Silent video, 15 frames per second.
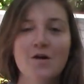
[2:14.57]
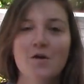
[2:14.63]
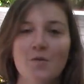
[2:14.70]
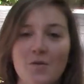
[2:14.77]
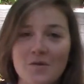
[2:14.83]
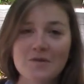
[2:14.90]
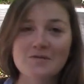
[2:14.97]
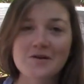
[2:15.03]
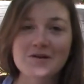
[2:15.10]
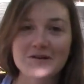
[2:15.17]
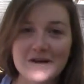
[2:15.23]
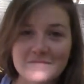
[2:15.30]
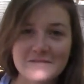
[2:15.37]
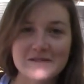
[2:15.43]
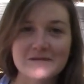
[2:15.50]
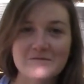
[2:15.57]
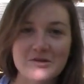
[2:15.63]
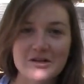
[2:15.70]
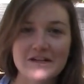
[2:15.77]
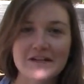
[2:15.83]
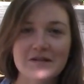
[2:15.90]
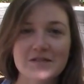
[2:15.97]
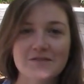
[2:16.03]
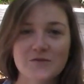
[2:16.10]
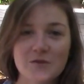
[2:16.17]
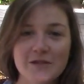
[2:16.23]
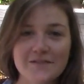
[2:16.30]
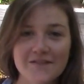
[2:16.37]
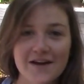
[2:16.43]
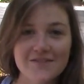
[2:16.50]
When we woke up this morning, it was
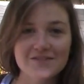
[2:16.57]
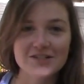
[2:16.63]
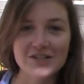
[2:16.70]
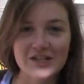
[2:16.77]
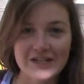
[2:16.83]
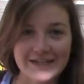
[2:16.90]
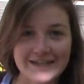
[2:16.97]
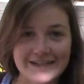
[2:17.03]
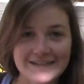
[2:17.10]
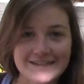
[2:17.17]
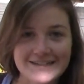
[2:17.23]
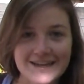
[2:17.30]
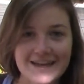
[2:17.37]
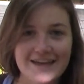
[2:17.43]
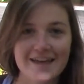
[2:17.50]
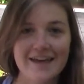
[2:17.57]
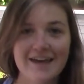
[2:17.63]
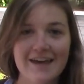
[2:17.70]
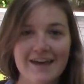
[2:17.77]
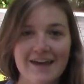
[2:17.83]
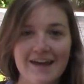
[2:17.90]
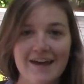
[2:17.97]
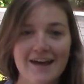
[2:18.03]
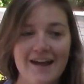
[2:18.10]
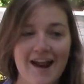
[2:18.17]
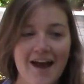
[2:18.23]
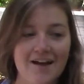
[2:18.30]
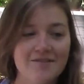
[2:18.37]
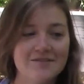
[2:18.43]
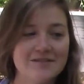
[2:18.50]
45 degrees and
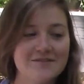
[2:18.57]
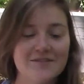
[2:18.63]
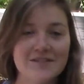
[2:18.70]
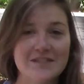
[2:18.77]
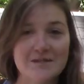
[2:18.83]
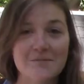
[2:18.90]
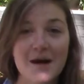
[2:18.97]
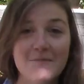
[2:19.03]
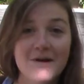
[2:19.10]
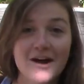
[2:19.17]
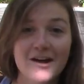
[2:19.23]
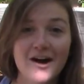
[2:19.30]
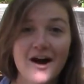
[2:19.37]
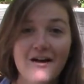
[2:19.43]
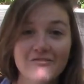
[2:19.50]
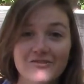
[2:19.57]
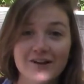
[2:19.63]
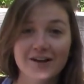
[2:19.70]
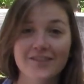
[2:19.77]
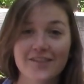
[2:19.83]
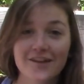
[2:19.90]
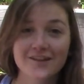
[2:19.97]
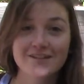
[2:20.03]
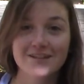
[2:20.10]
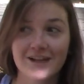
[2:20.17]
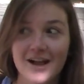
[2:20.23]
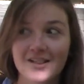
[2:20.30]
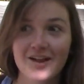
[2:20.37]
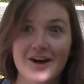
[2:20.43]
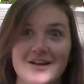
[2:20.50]
I was freezing my butt off with
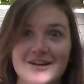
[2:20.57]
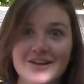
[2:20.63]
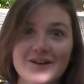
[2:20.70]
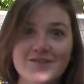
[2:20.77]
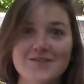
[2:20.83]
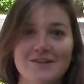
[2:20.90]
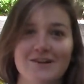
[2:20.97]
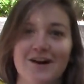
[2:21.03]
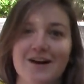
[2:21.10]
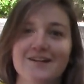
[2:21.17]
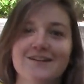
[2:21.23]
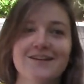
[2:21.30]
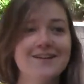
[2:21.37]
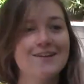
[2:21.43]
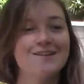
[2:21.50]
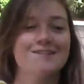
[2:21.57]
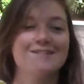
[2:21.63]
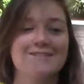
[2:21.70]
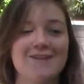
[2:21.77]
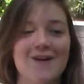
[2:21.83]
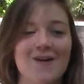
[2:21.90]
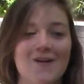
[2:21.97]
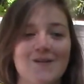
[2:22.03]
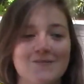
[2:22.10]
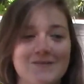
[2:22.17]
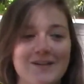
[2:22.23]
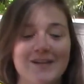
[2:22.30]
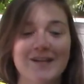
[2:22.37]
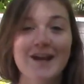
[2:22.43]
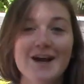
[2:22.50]
a lot of clothes on. So I'm
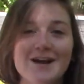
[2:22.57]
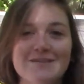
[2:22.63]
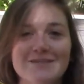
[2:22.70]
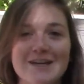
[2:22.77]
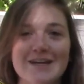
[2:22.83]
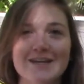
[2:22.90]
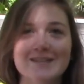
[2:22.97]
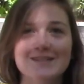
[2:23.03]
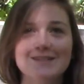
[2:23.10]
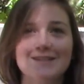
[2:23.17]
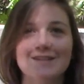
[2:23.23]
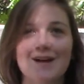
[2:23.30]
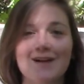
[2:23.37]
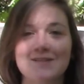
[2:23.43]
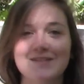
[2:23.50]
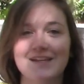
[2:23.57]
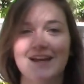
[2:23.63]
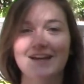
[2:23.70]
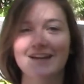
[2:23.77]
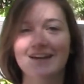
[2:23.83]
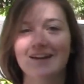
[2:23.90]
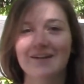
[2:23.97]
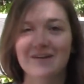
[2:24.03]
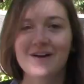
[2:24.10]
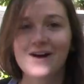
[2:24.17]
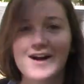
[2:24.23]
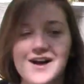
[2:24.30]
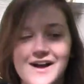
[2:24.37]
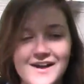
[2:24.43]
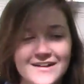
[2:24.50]
really nervous to go sliding in a
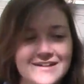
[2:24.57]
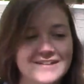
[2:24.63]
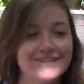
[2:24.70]
rock